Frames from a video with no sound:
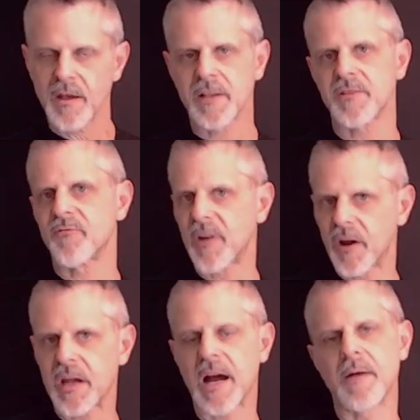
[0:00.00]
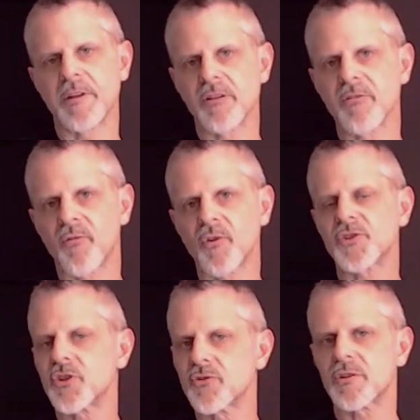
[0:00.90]
It's a very common interval.
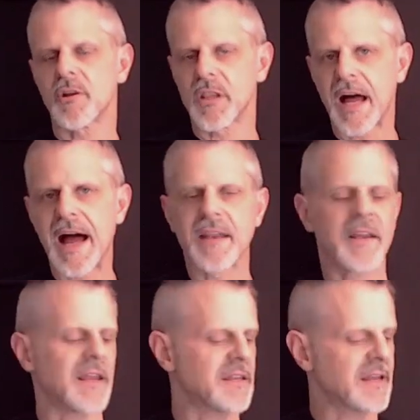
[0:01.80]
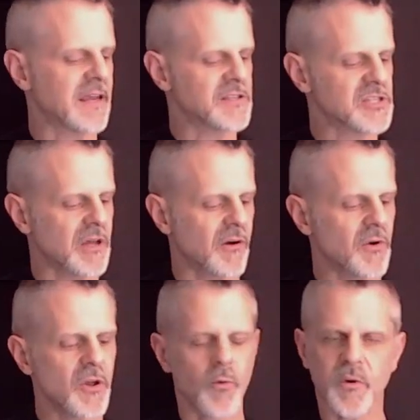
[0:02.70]
It's used a lot. And so
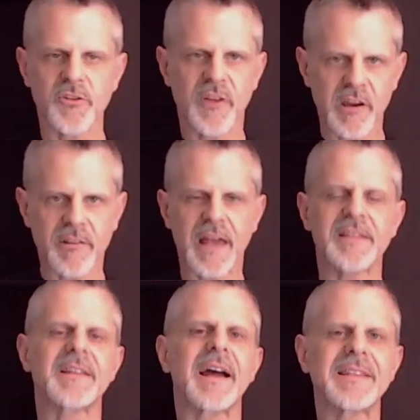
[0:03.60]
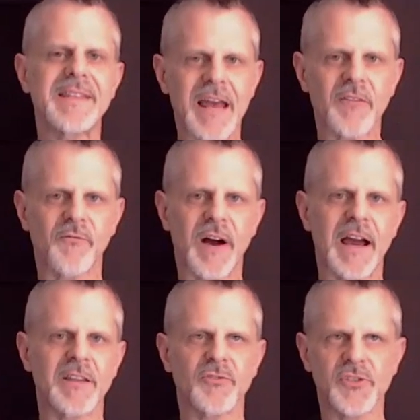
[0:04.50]
when you hear that and can
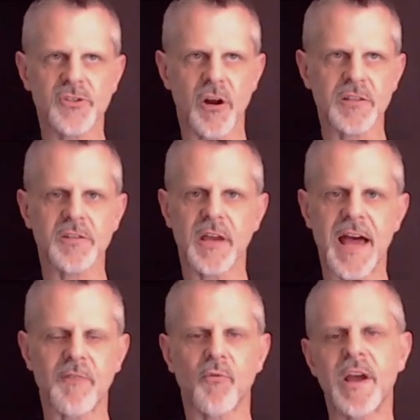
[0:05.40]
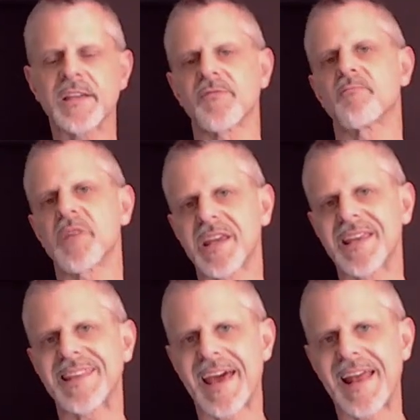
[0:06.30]
identify it, you'll start to have ways of
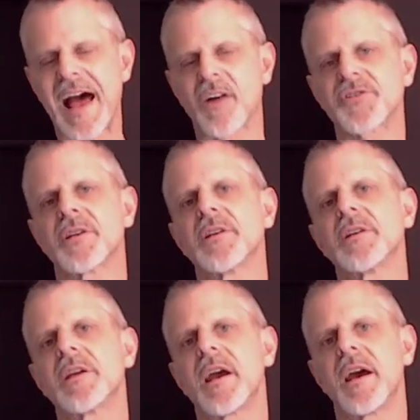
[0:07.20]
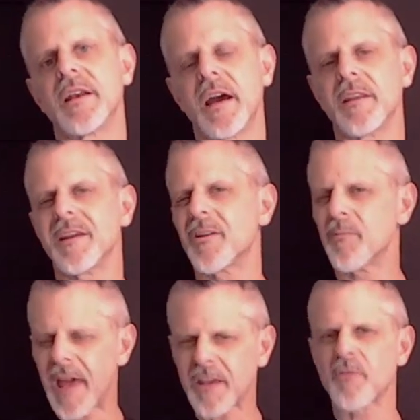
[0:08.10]
picking that out. And then it'll
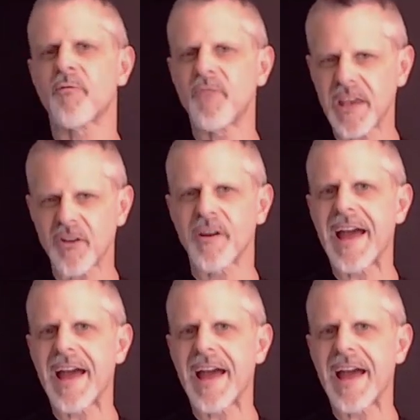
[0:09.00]
make figuring